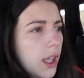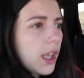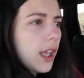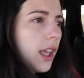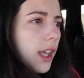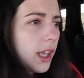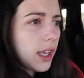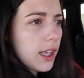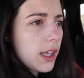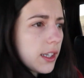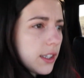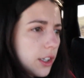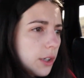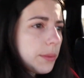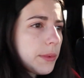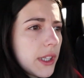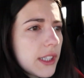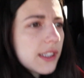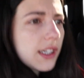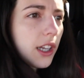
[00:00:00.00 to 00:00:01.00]
And yep,
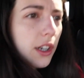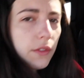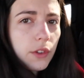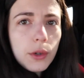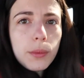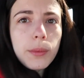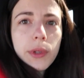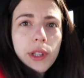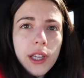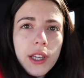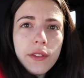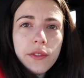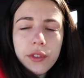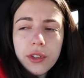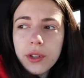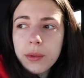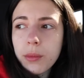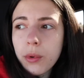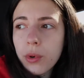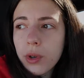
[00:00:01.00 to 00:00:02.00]
that's kind of our plan for
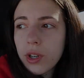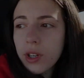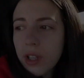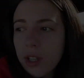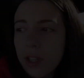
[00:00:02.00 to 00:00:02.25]
the morning.